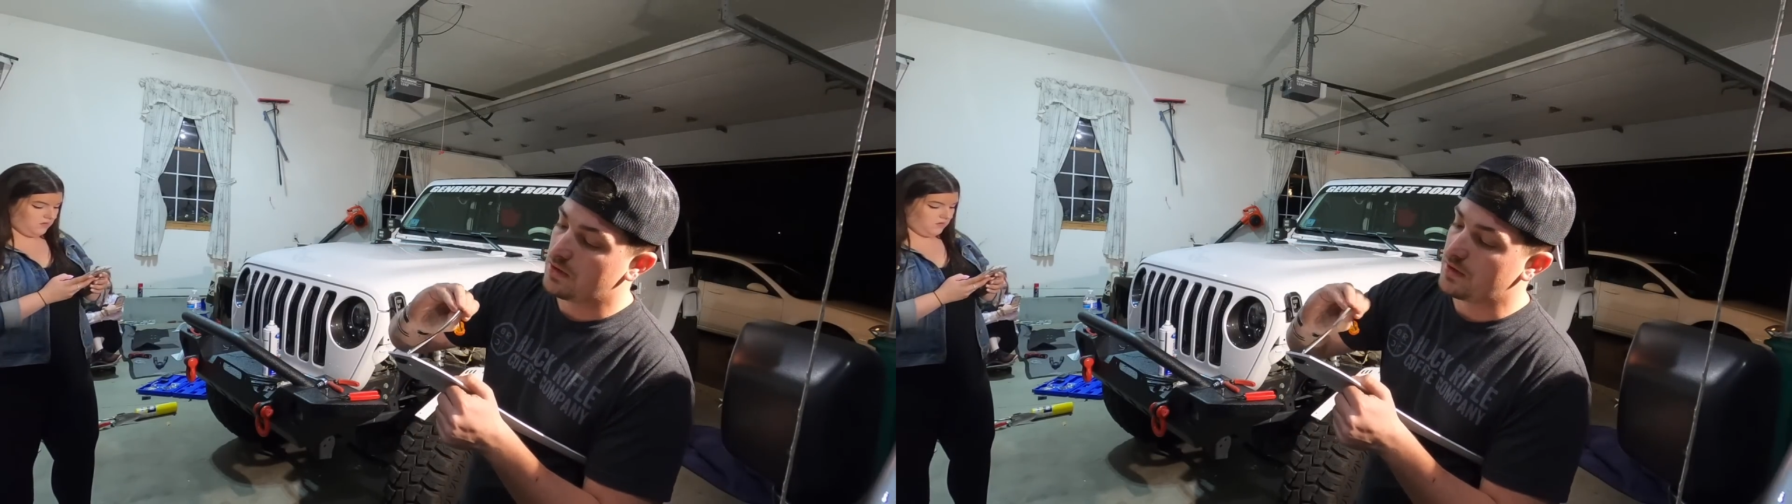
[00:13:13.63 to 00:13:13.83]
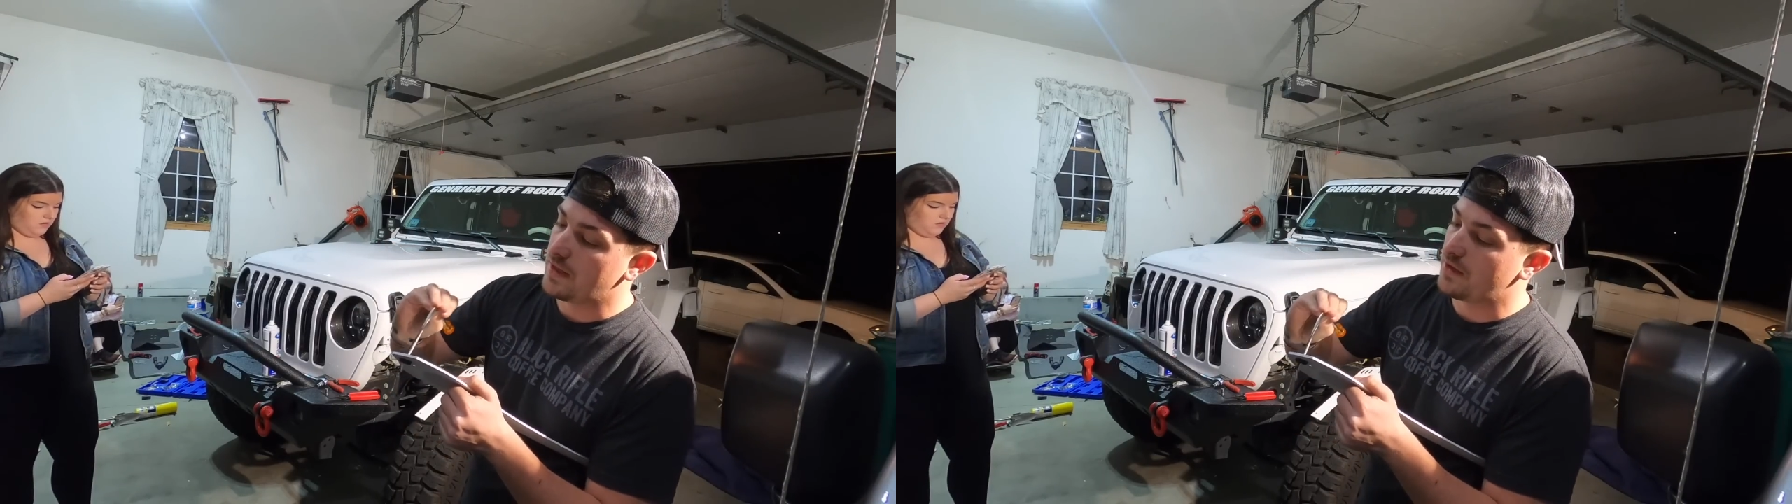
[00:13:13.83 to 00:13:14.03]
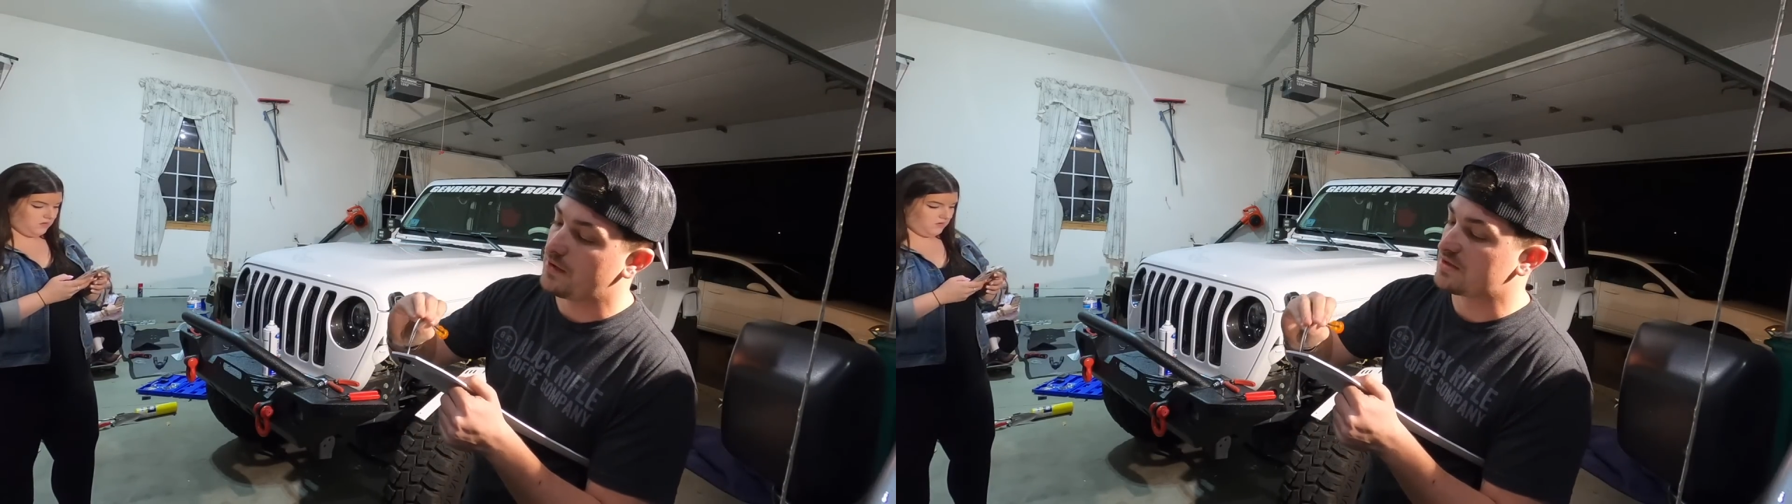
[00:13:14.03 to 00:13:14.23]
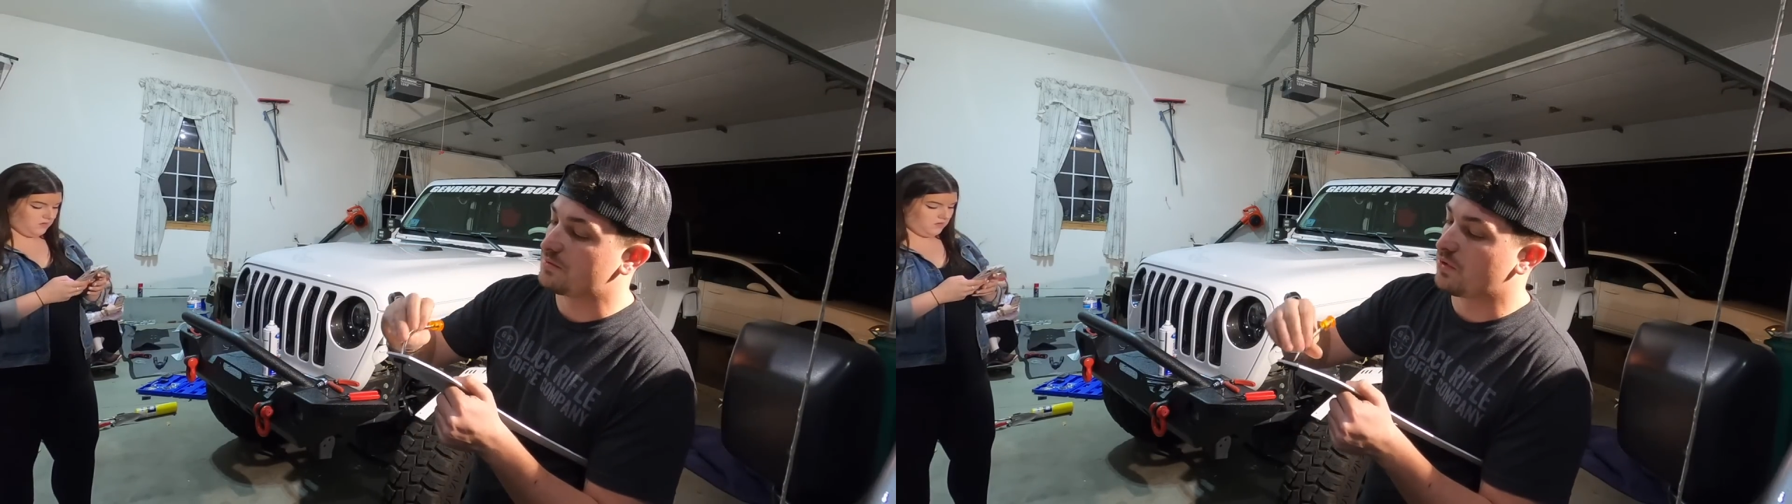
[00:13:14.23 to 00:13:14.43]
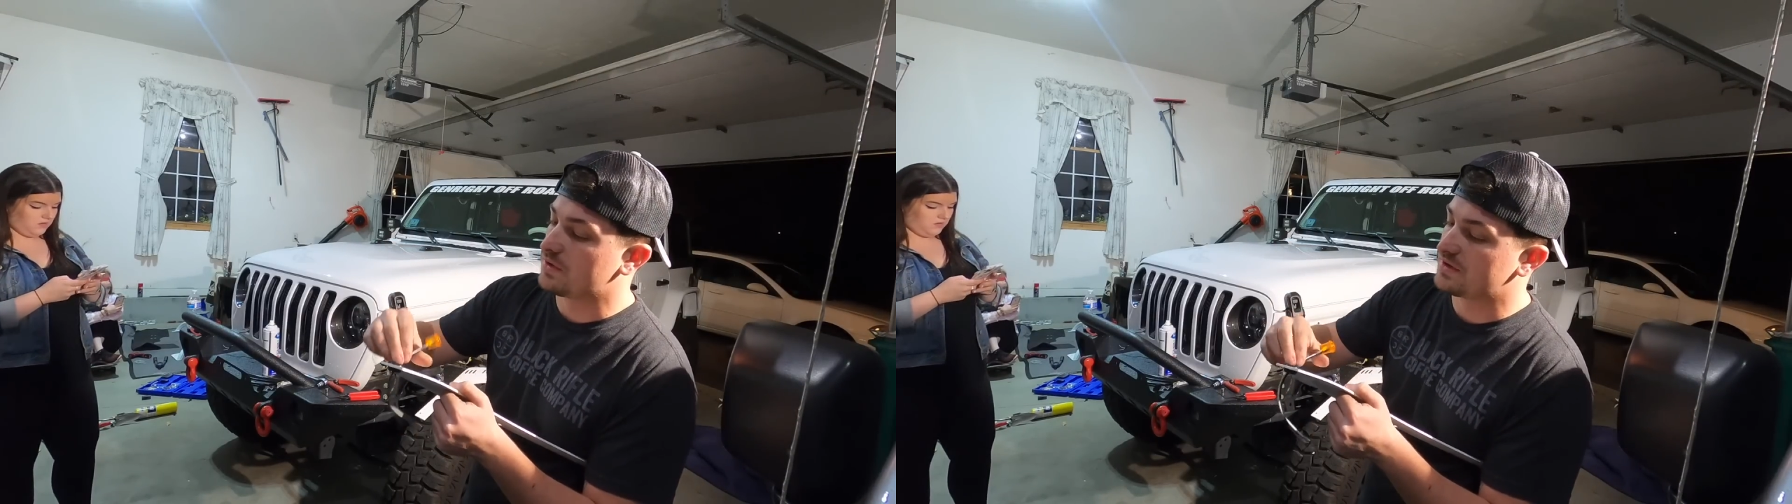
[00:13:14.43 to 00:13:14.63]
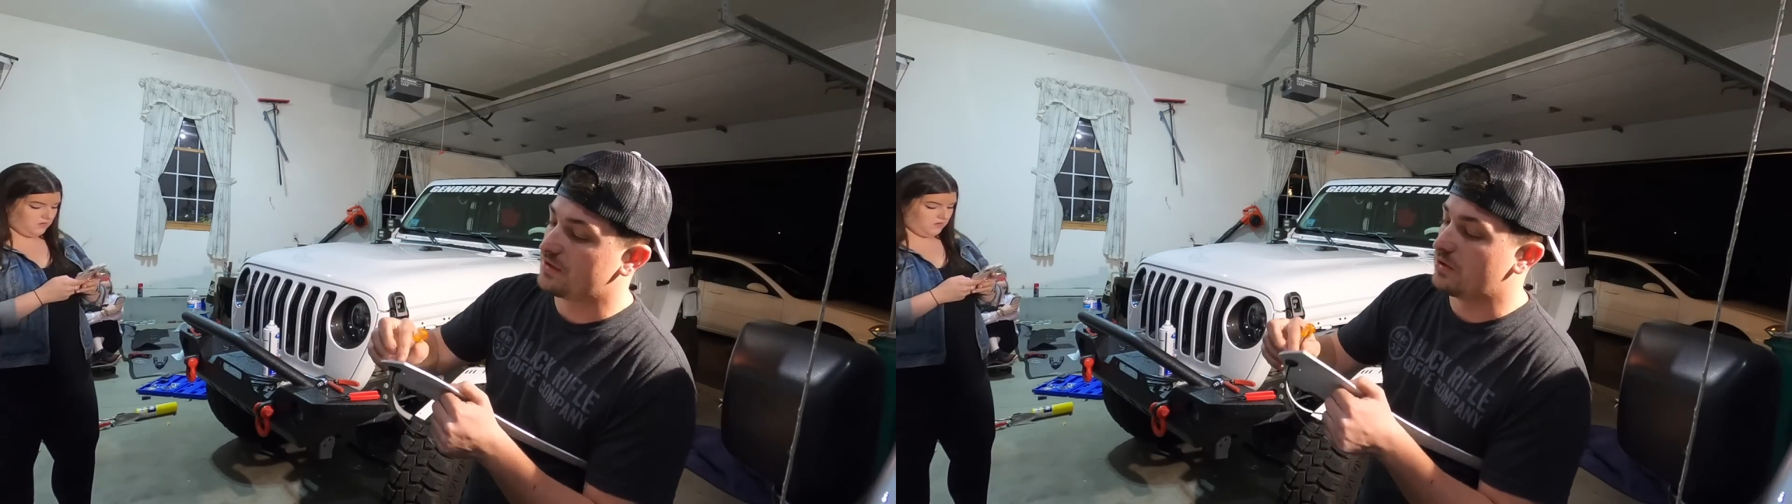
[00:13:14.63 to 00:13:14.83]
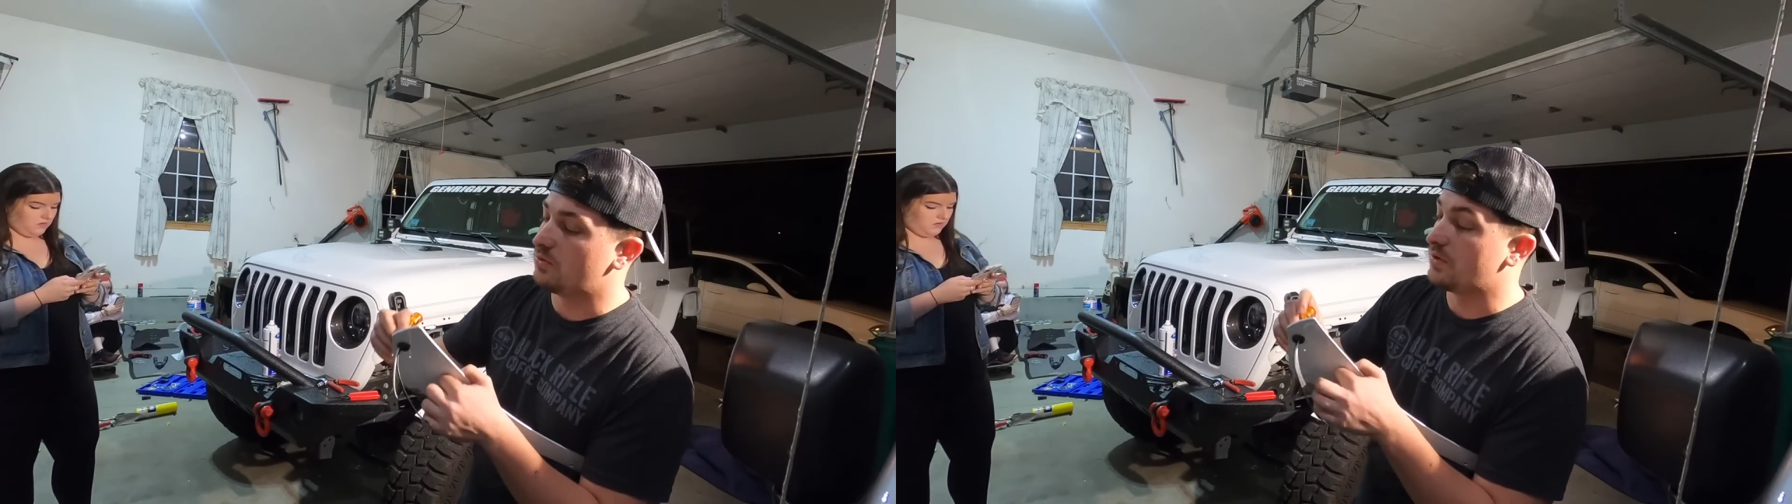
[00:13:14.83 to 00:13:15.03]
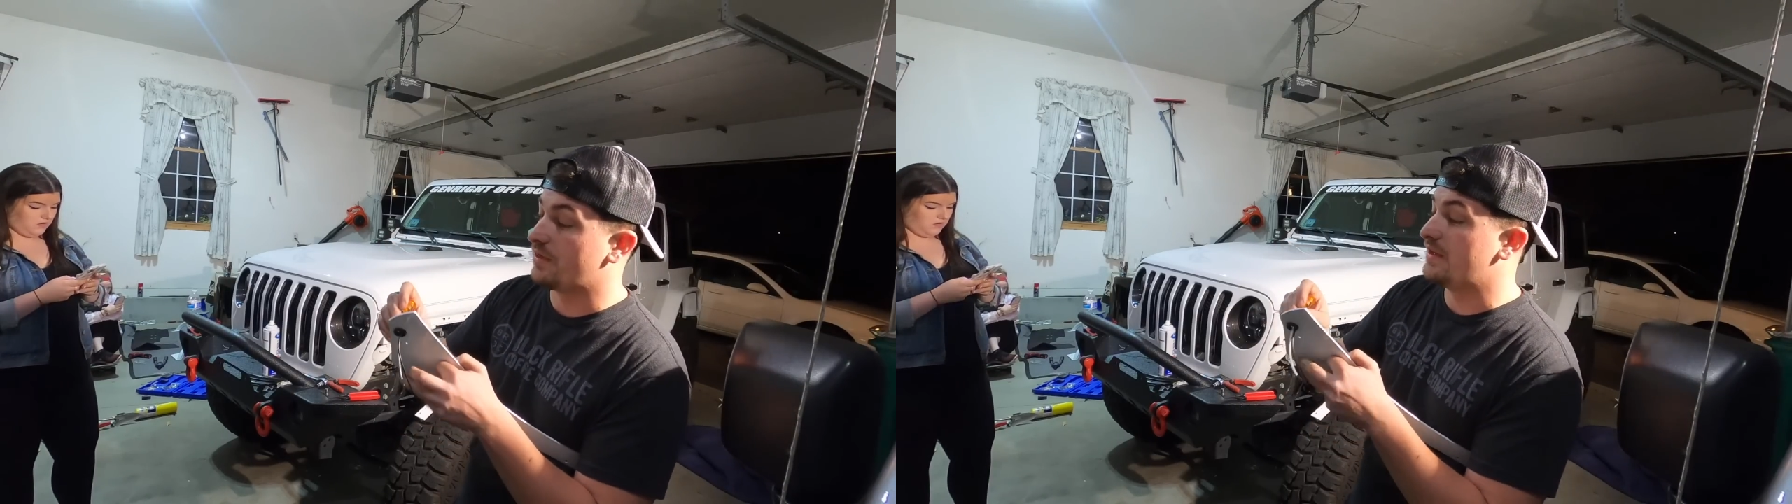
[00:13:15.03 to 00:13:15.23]
Now, it is important to note
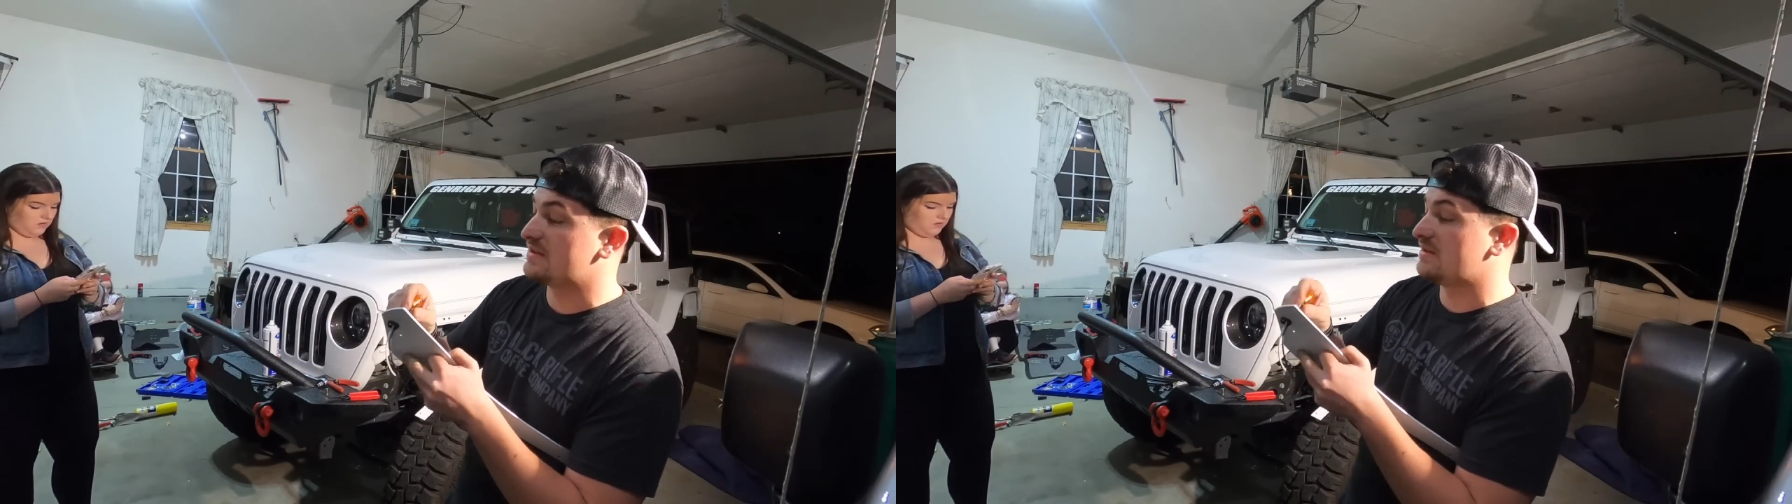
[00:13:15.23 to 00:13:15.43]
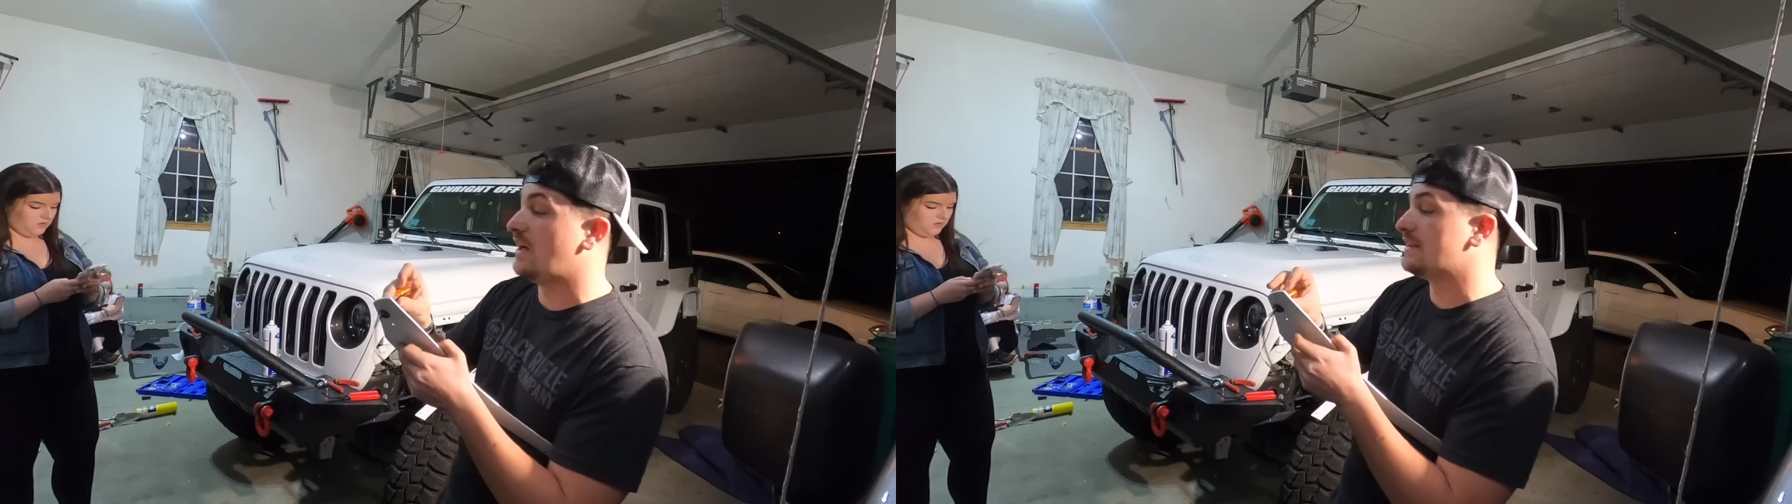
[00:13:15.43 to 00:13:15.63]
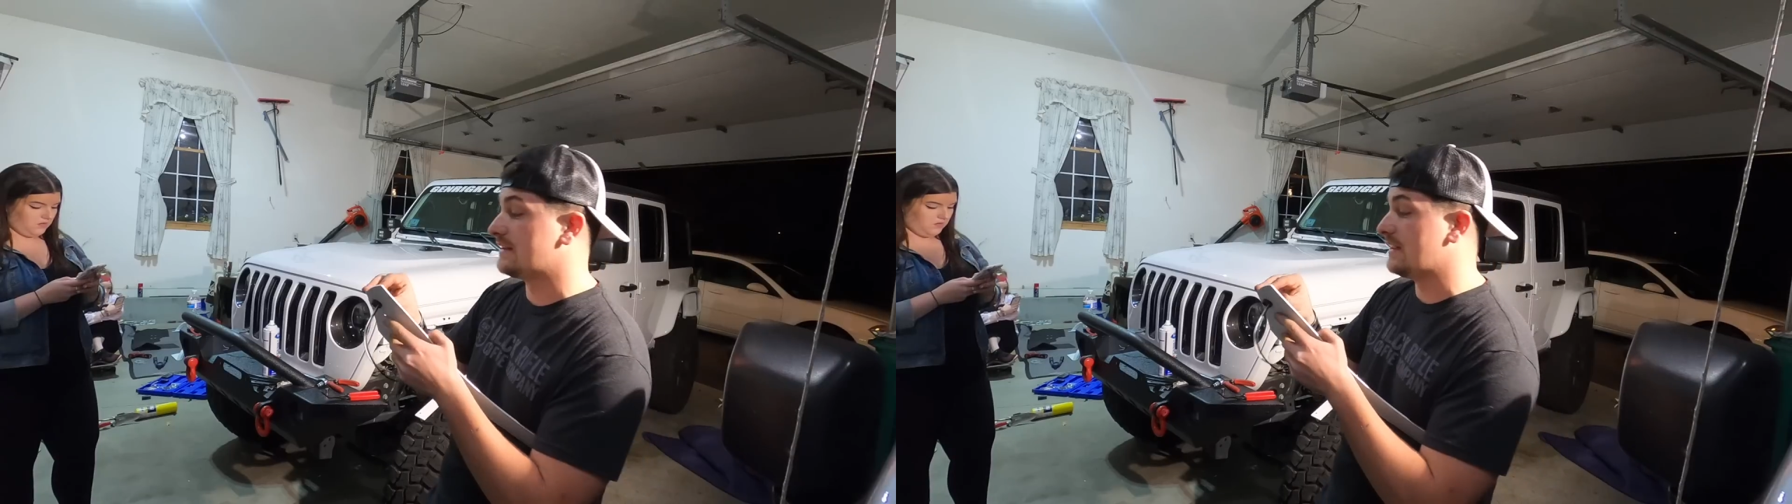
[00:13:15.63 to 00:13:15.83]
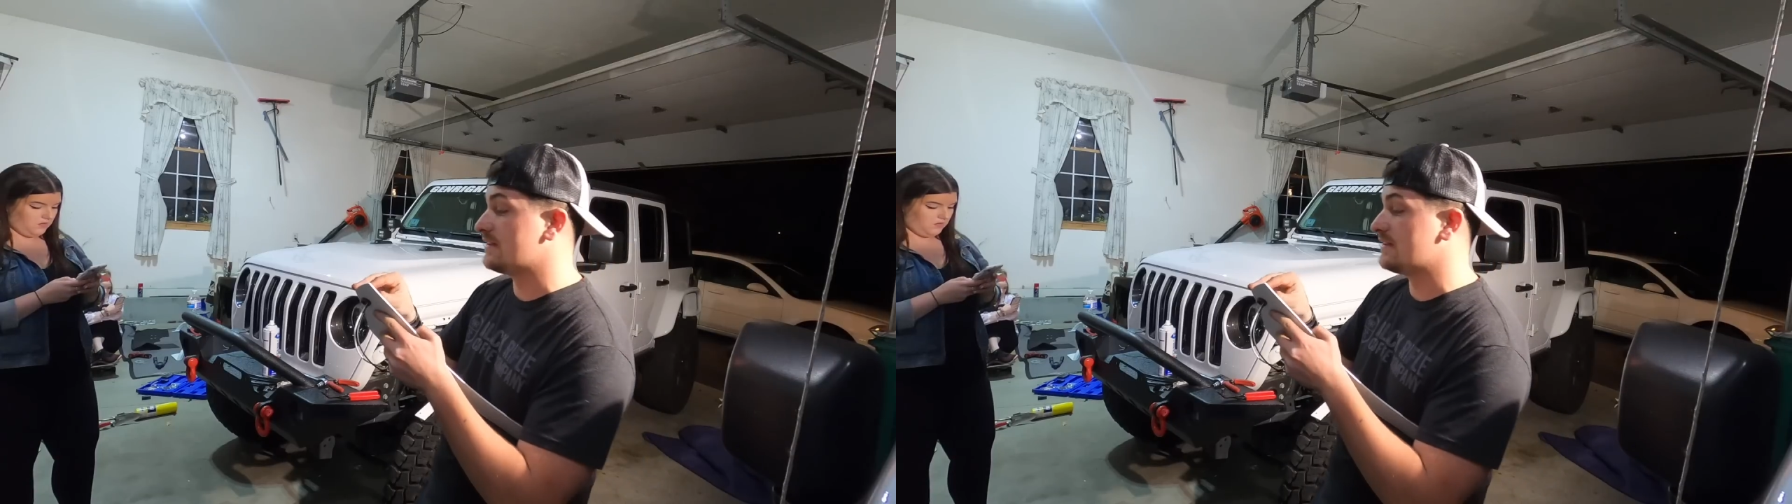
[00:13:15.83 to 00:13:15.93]
with this light that they